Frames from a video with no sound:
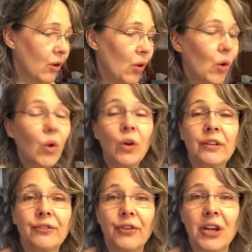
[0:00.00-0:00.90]

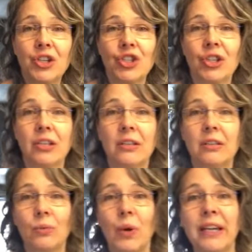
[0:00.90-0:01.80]

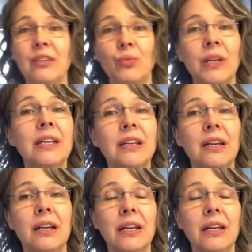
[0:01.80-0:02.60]
old-fashioned white vinegar